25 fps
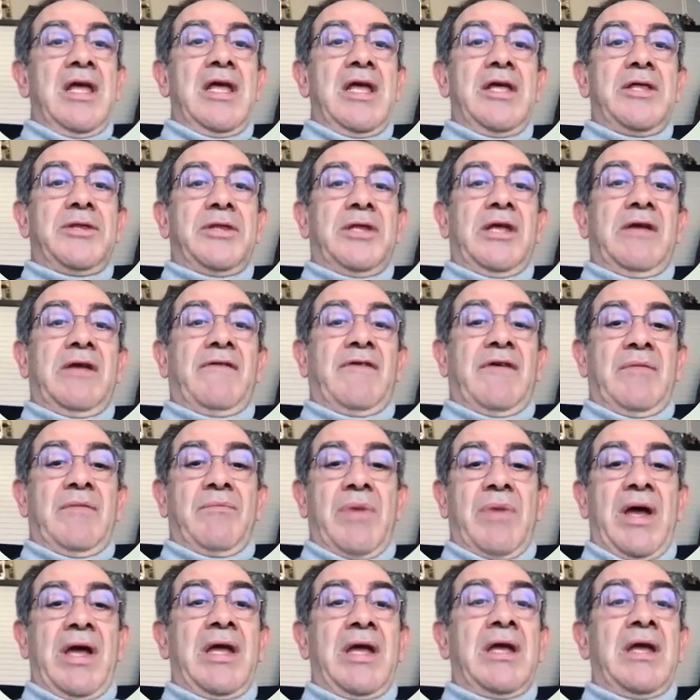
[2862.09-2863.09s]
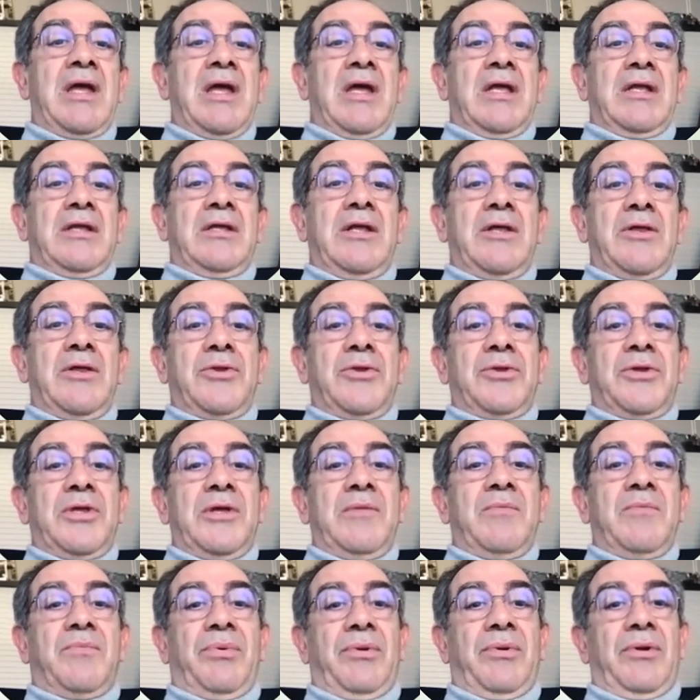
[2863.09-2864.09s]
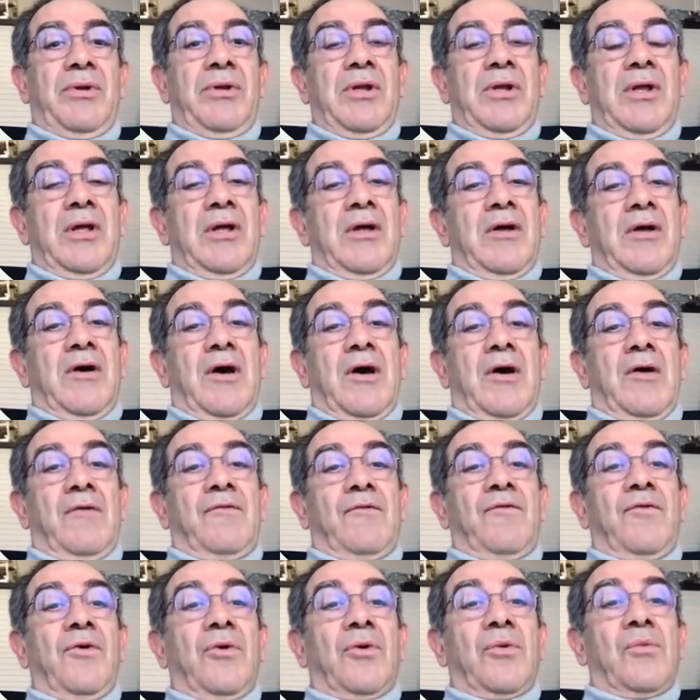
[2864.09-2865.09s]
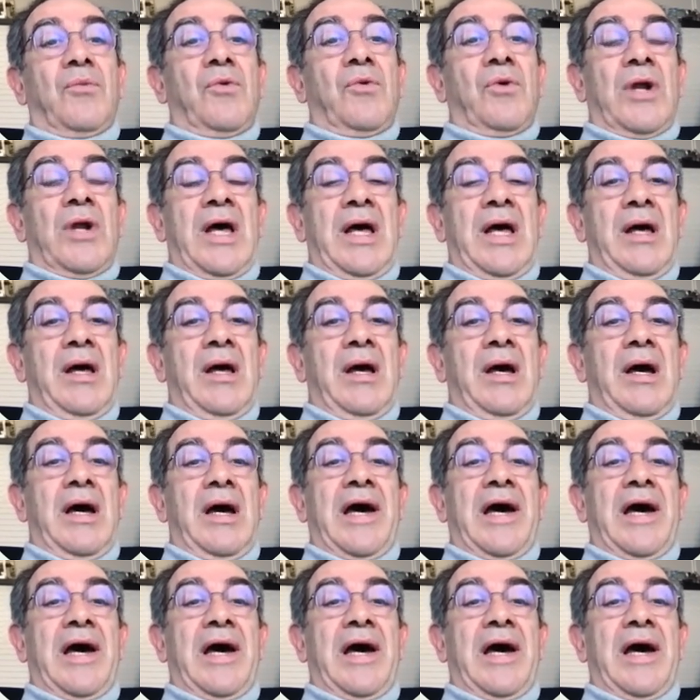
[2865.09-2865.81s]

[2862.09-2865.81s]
is given by this simple formula,